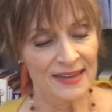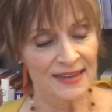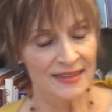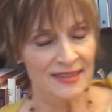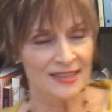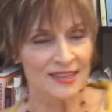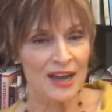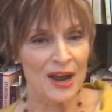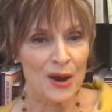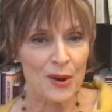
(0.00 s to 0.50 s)

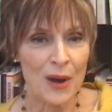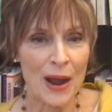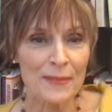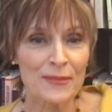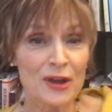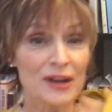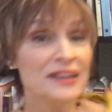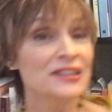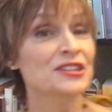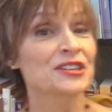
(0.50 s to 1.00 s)
So I'm
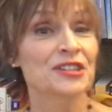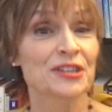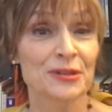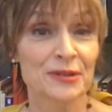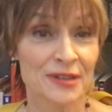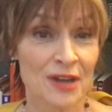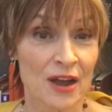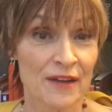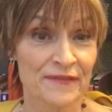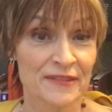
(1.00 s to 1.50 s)
going to just
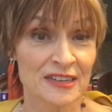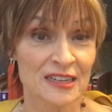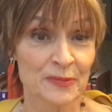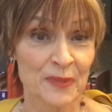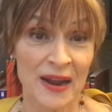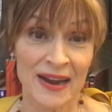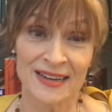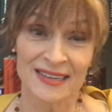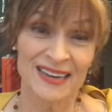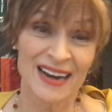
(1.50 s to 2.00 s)
use office
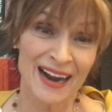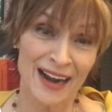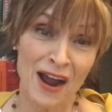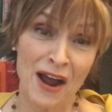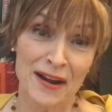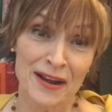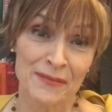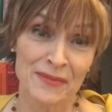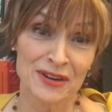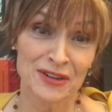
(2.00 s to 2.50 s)
space, and I
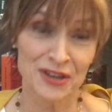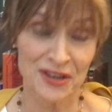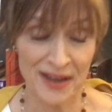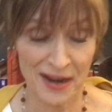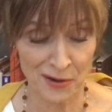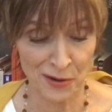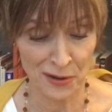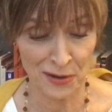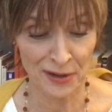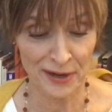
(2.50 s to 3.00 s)
kind of mentioned
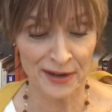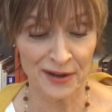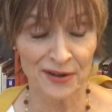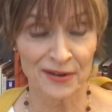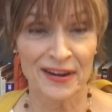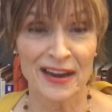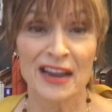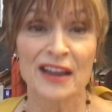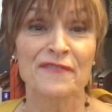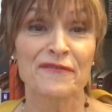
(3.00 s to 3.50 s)
that
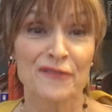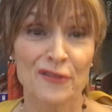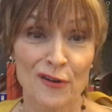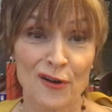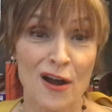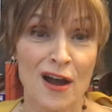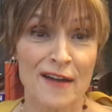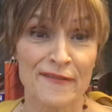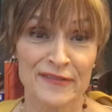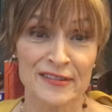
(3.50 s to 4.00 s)
earlier. If your
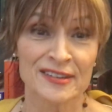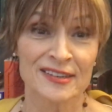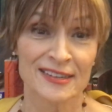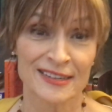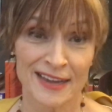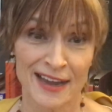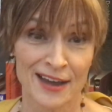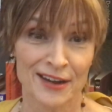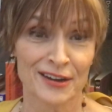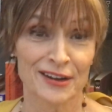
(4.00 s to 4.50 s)
office is
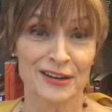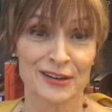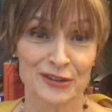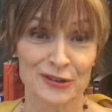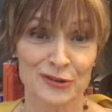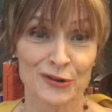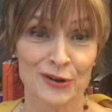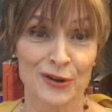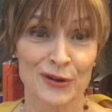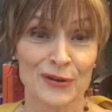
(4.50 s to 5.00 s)
out of
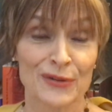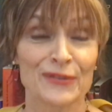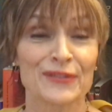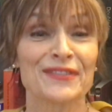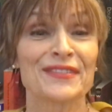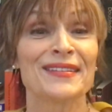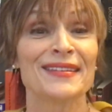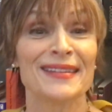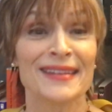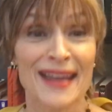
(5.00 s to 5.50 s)
control,
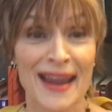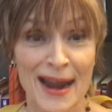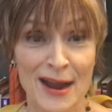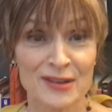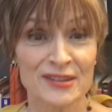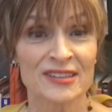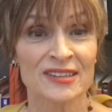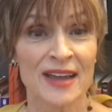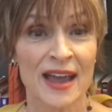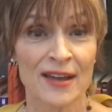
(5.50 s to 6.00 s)
now
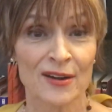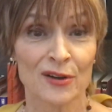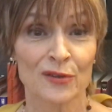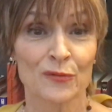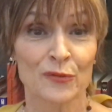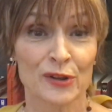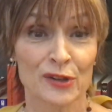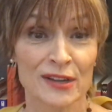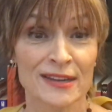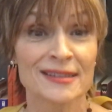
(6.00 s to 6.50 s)
Saturn
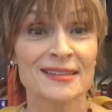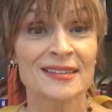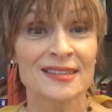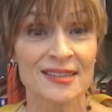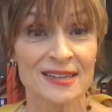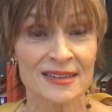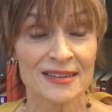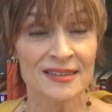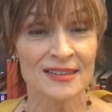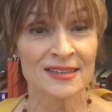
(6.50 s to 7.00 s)
will
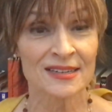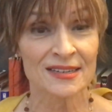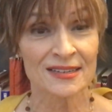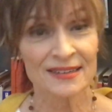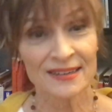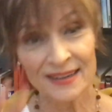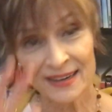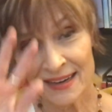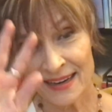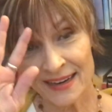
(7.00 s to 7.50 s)
insist
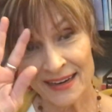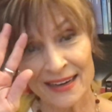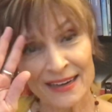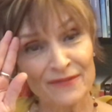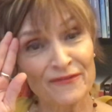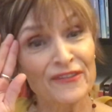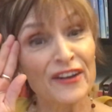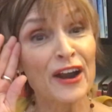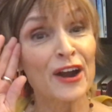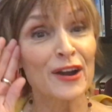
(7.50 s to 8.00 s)

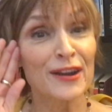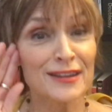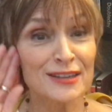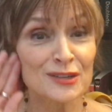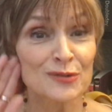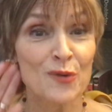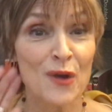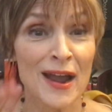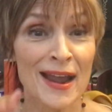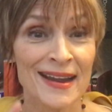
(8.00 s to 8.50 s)
in various
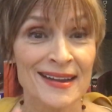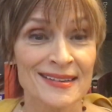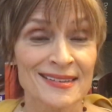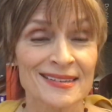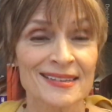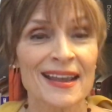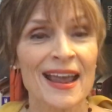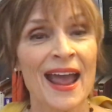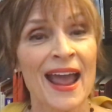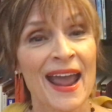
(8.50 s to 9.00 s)

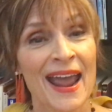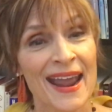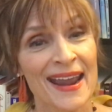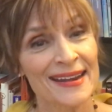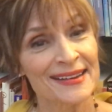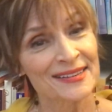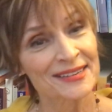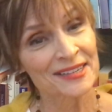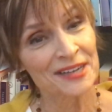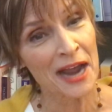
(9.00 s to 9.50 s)
ways, hey,
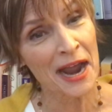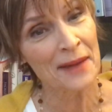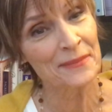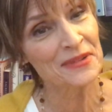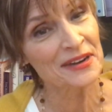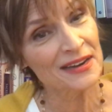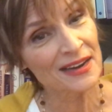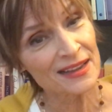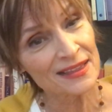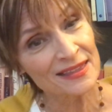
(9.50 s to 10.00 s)
it's time
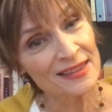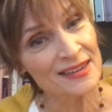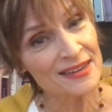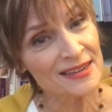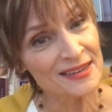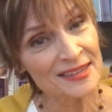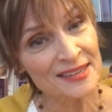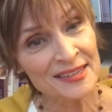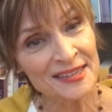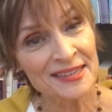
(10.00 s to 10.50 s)
to get
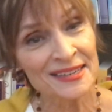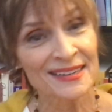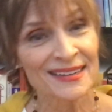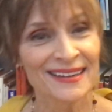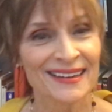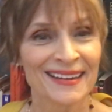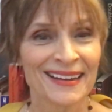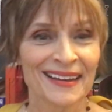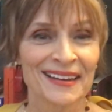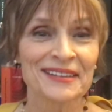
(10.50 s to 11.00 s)
this
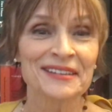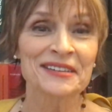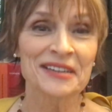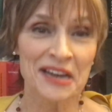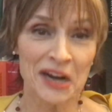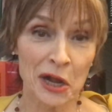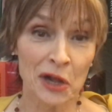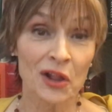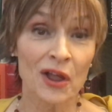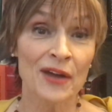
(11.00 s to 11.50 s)

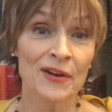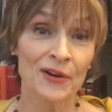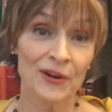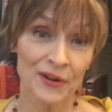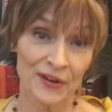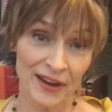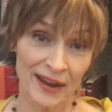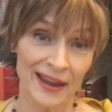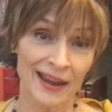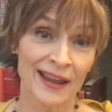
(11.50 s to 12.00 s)

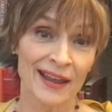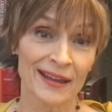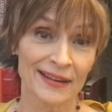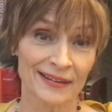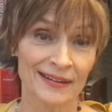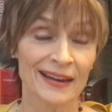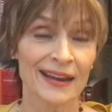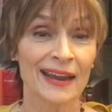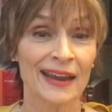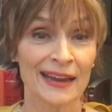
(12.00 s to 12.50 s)
decluttered
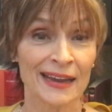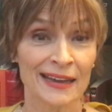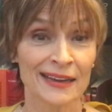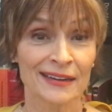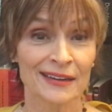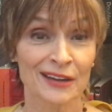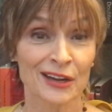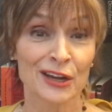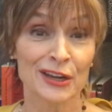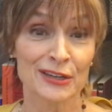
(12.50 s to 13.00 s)
and
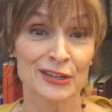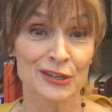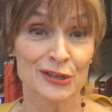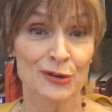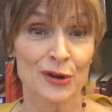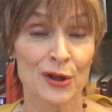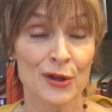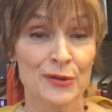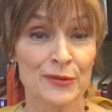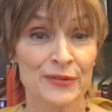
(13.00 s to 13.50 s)
in
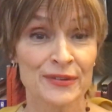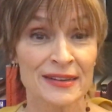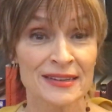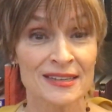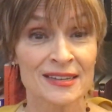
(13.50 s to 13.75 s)
control